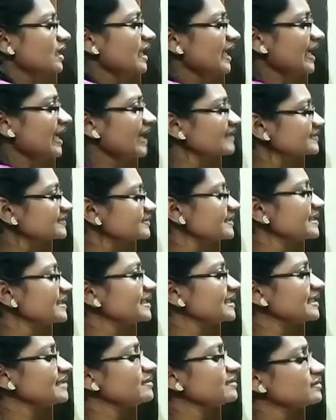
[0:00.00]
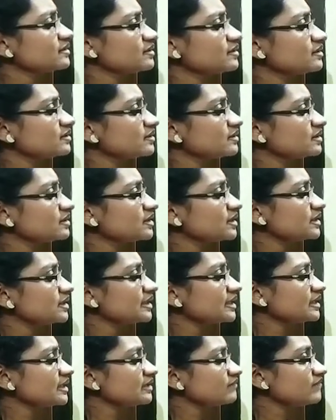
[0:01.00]
actually,
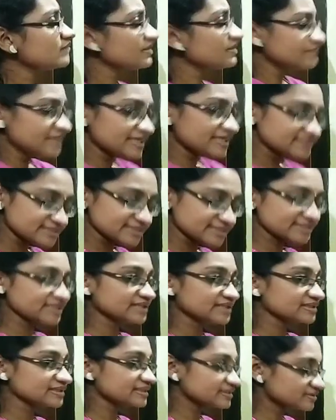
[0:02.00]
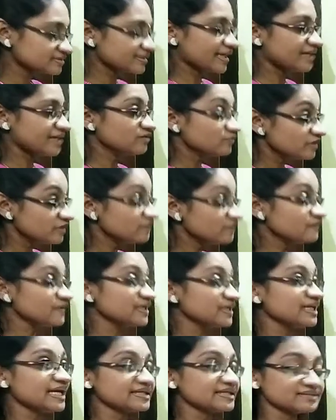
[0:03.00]
when we are sitting in the train, we
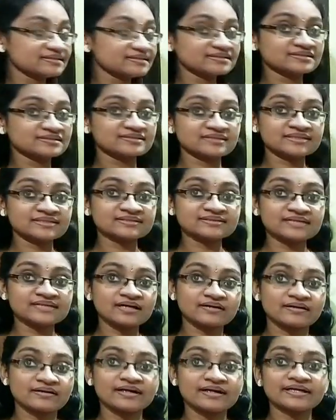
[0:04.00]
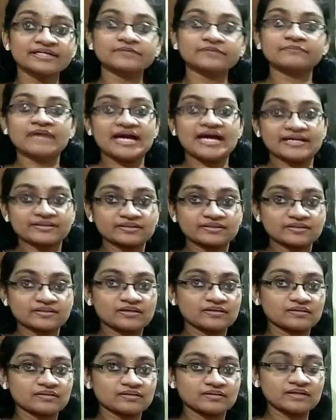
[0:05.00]
feel like these trees are running back.
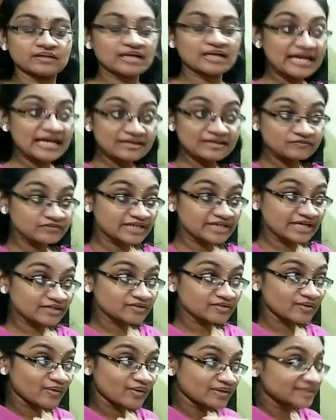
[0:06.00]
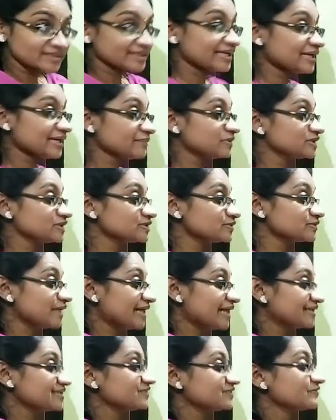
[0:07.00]
And we are not able to
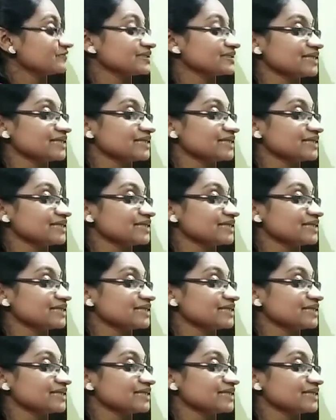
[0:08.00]
identify